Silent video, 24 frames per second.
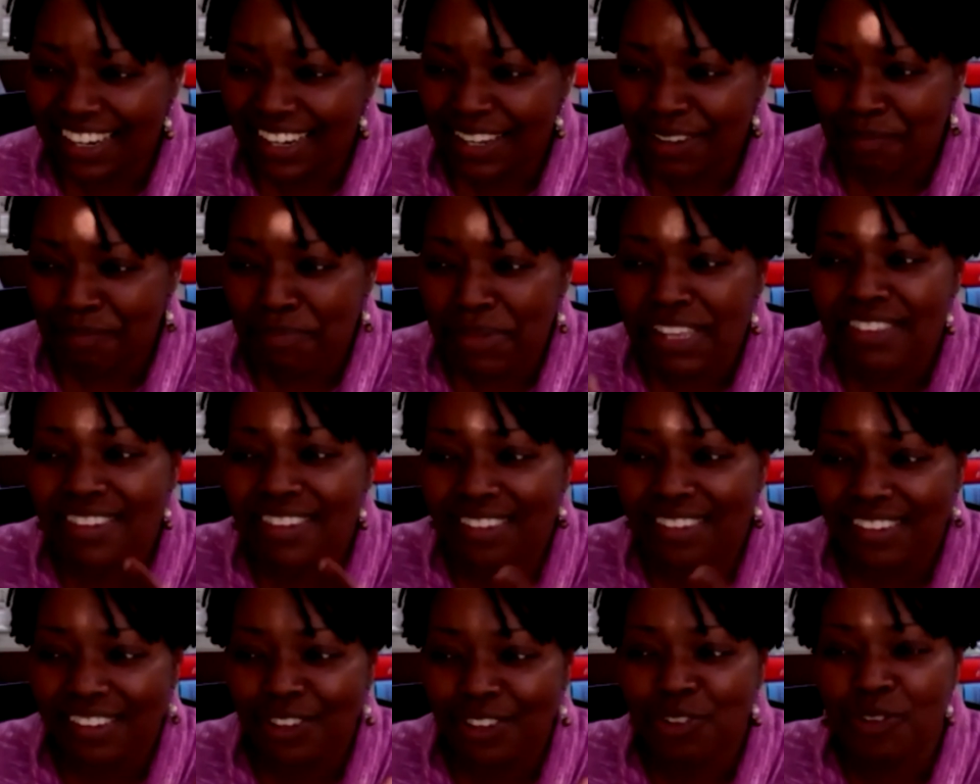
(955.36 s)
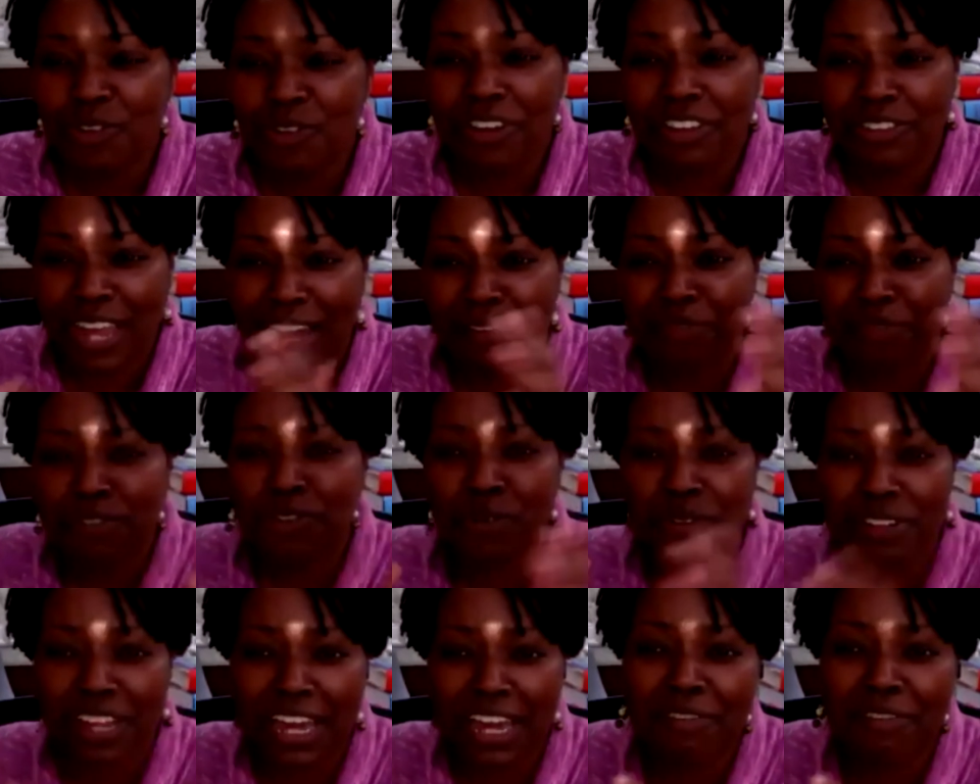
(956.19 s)
mentally you have to
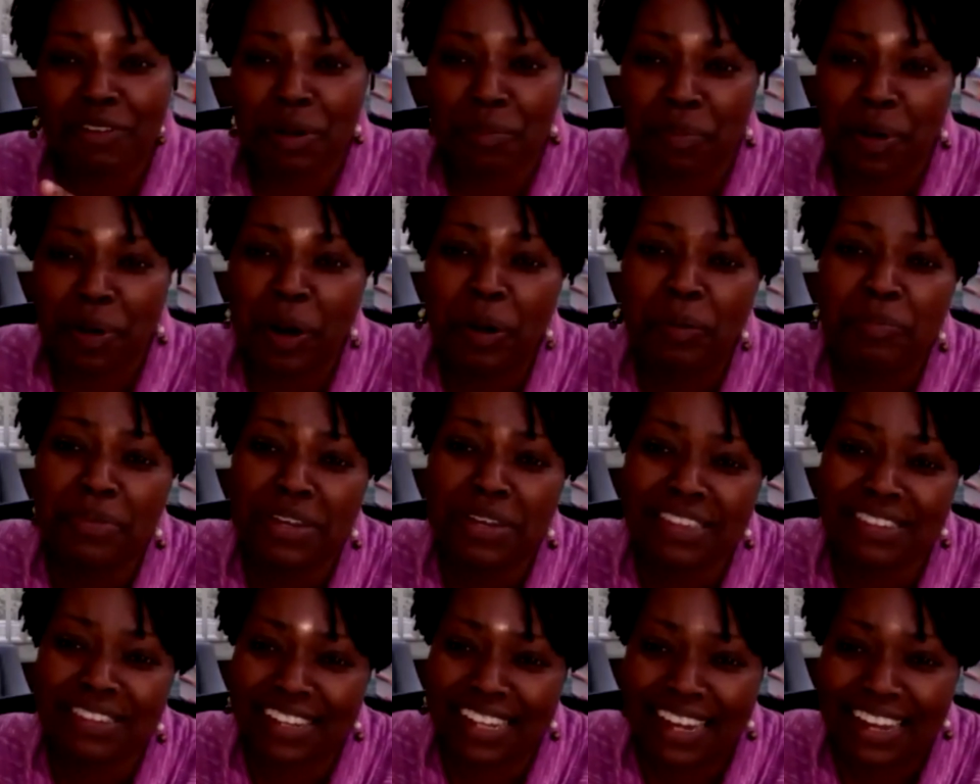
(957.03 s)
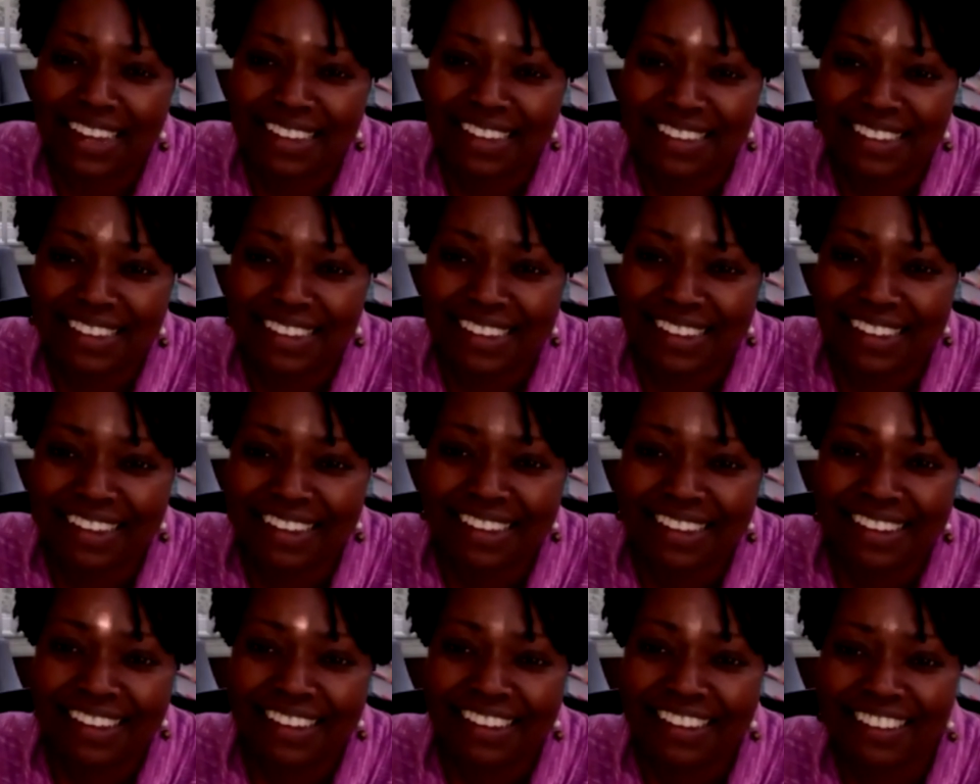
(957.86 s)
do a lot of
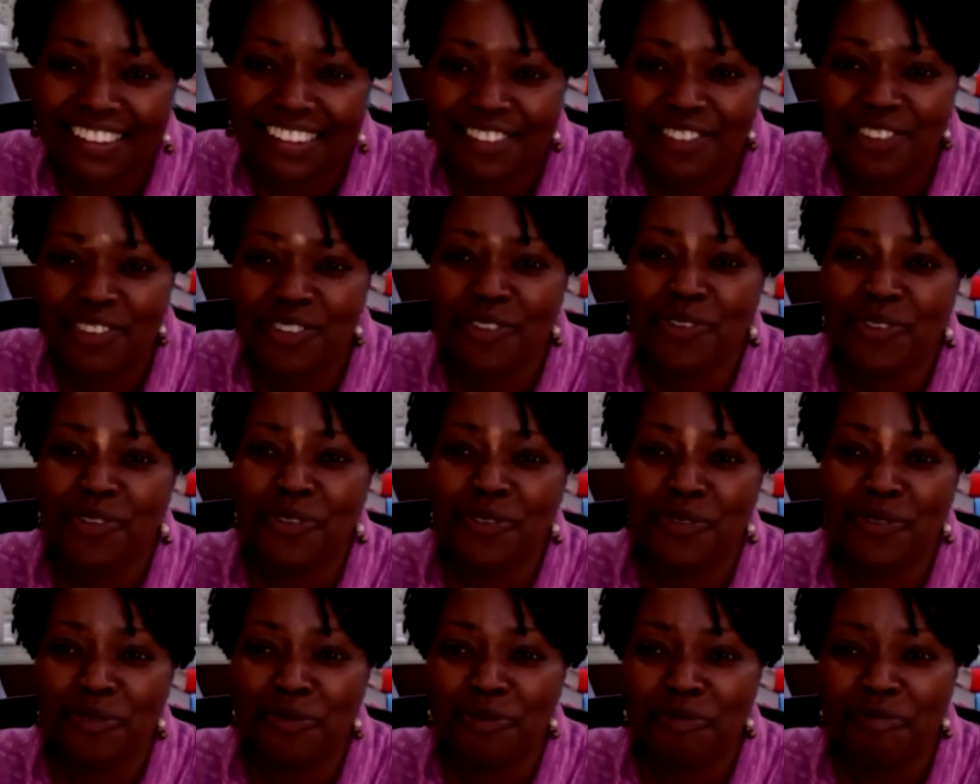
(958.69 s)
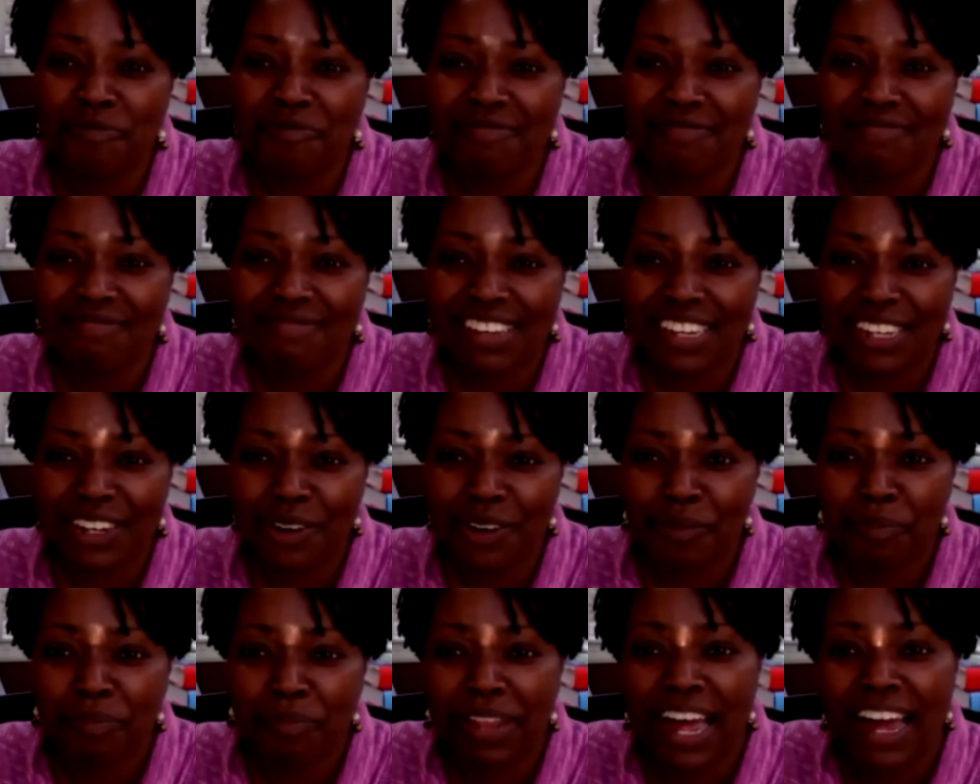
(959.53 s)
compartmentalizing to,
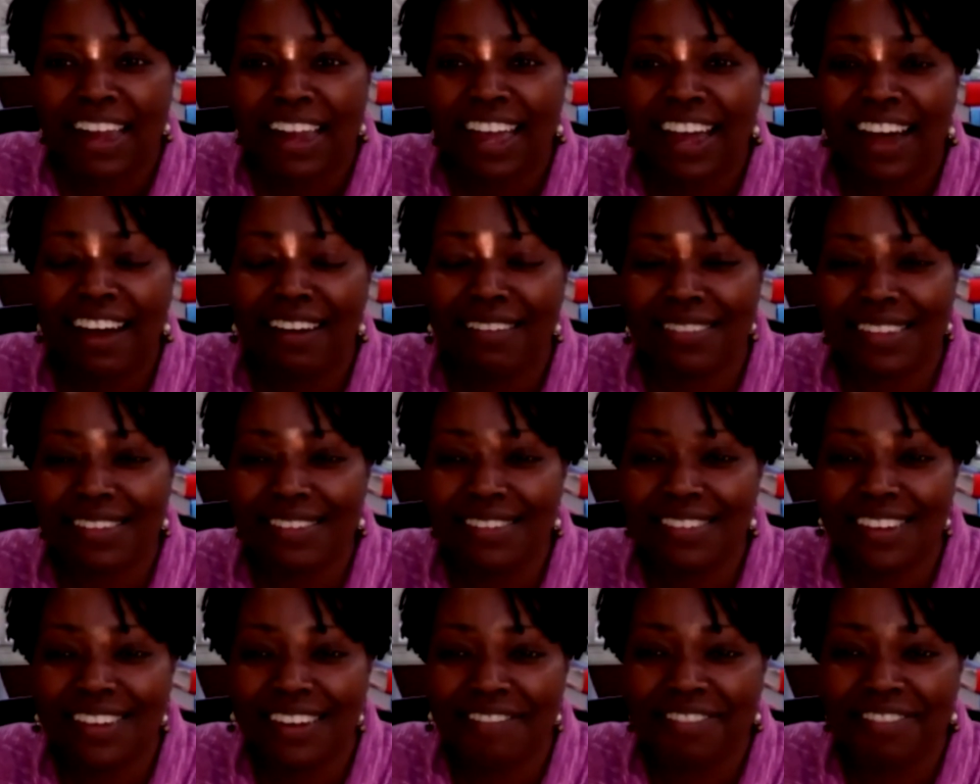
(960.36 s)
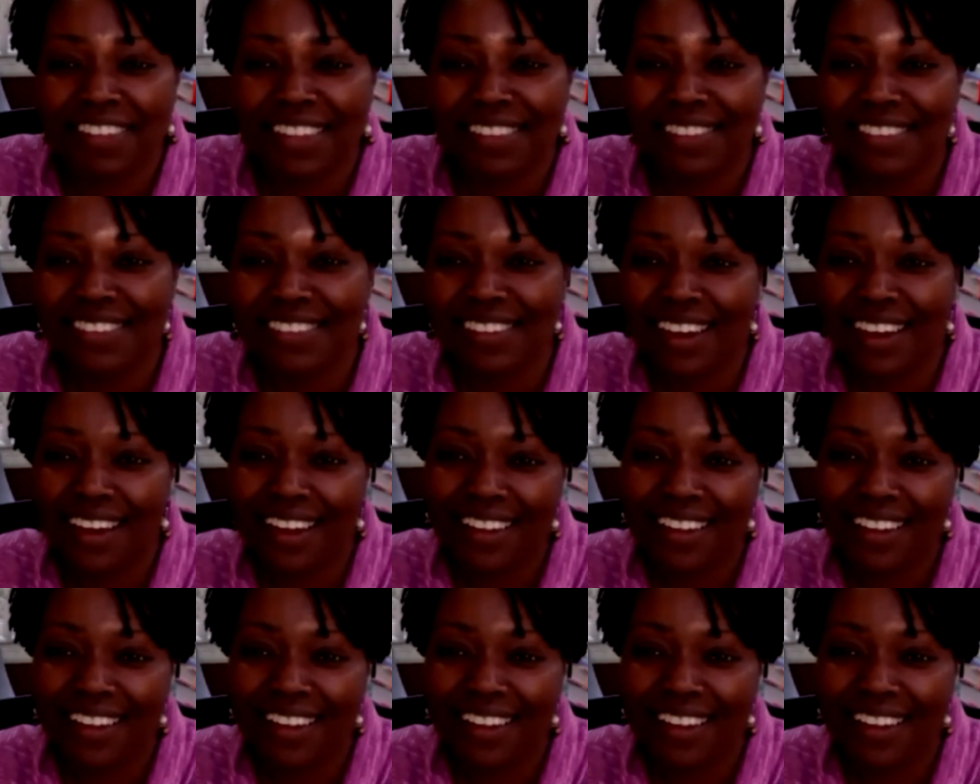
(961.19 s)
block out the stuff that's not,